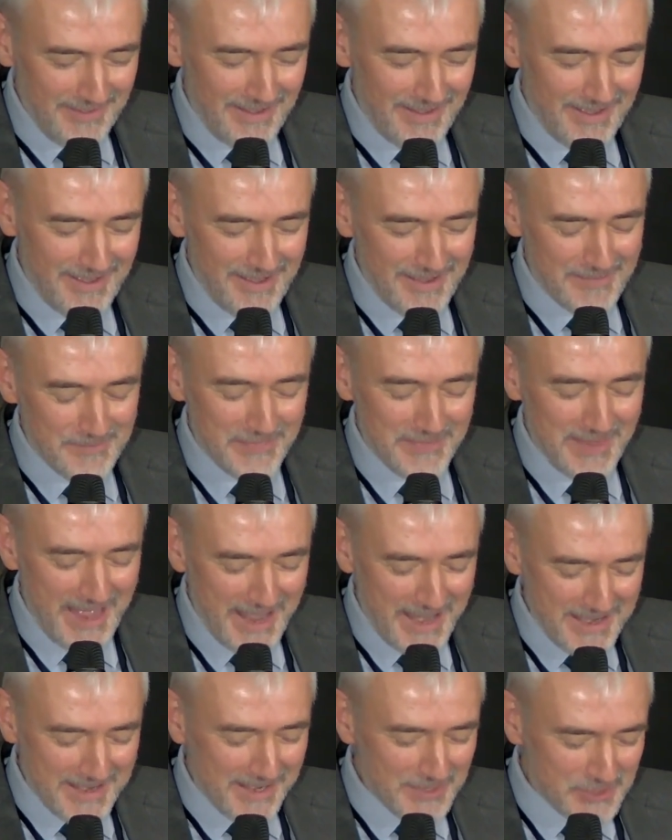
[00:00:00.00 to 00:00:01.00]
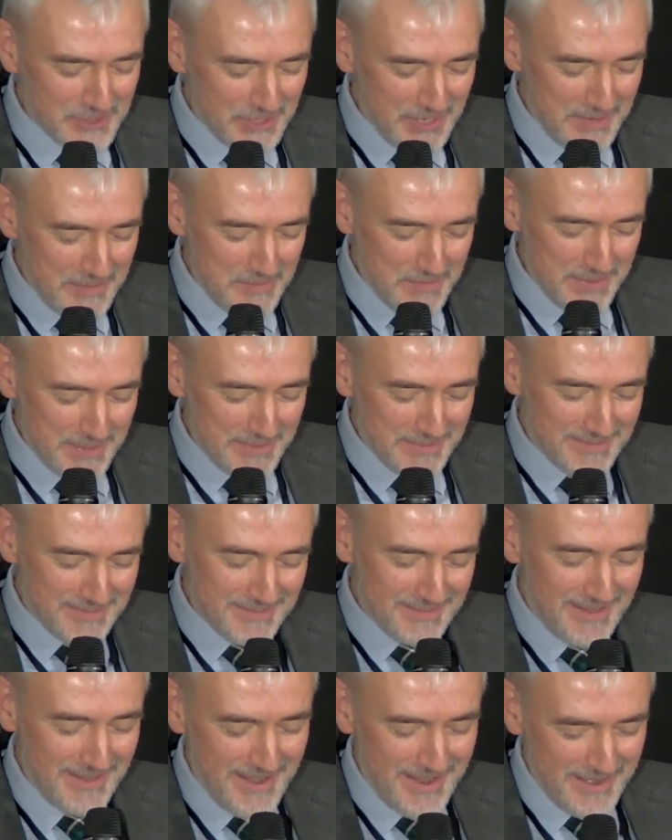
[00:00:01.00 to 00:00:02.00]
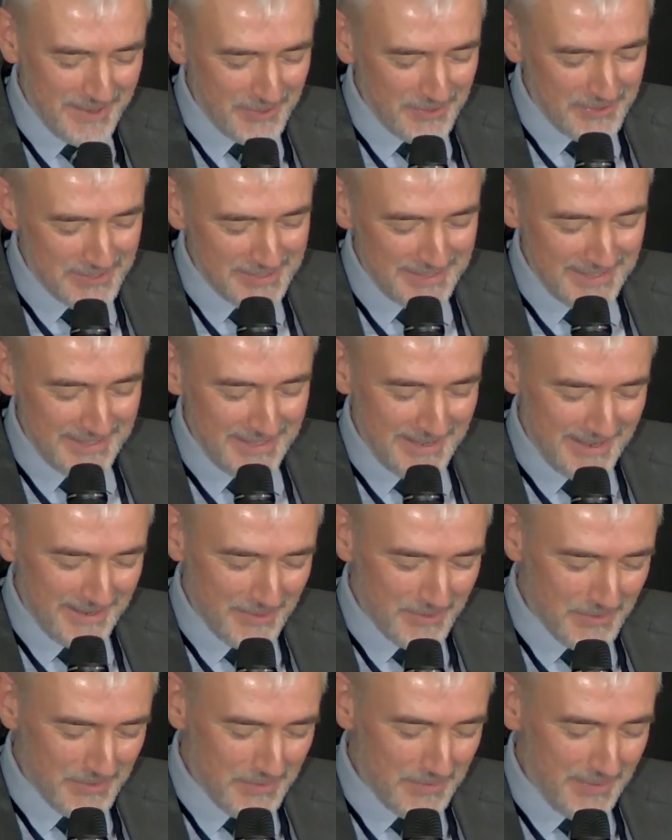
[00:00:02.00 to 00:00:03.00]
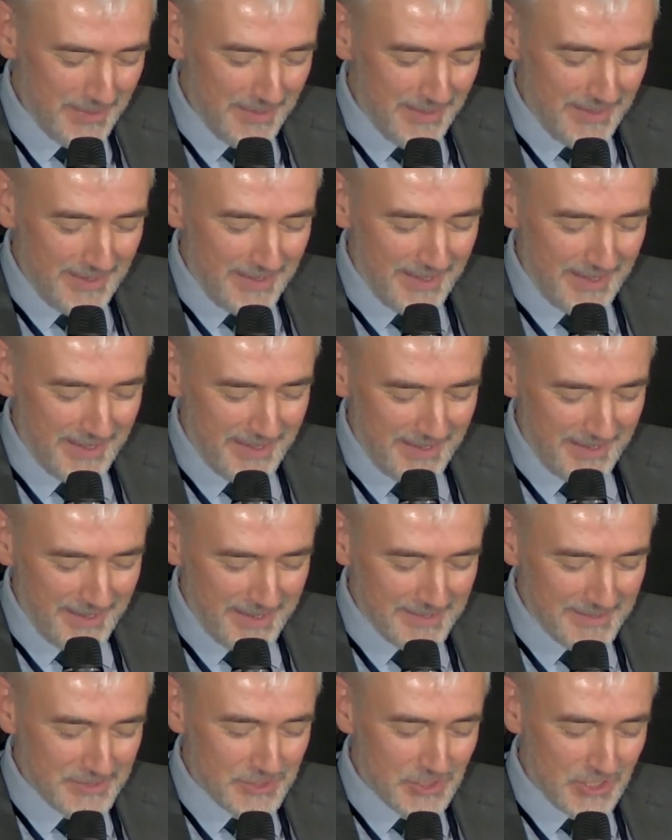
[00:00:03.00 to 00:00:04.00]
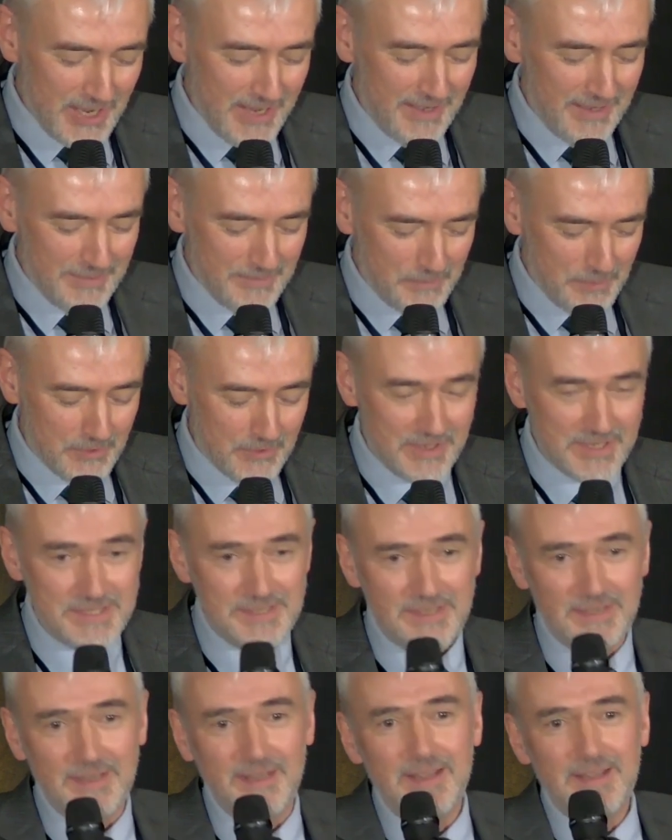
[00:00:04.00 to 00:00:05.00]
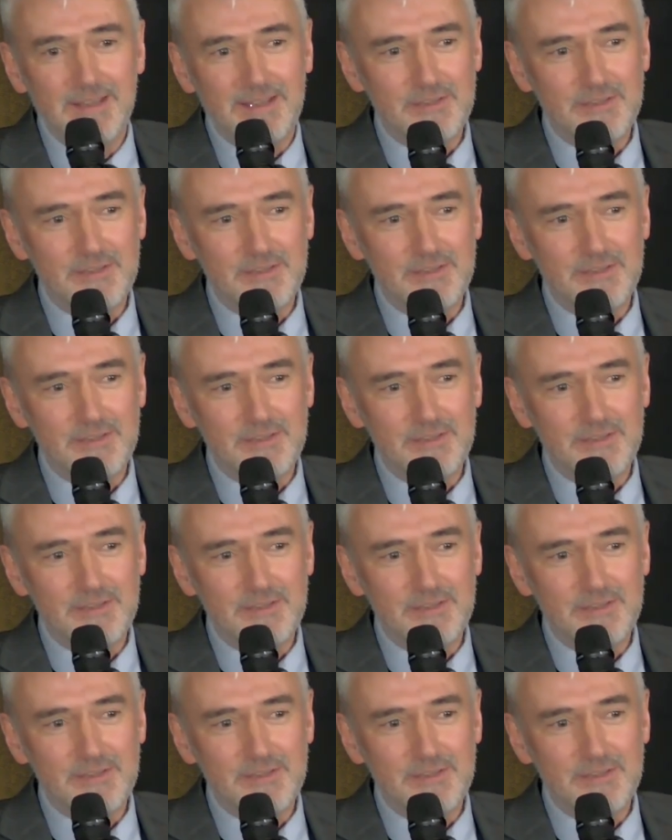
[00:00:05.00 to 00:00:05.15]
Annika Chambers, Christine Ho, and Jen Parisi.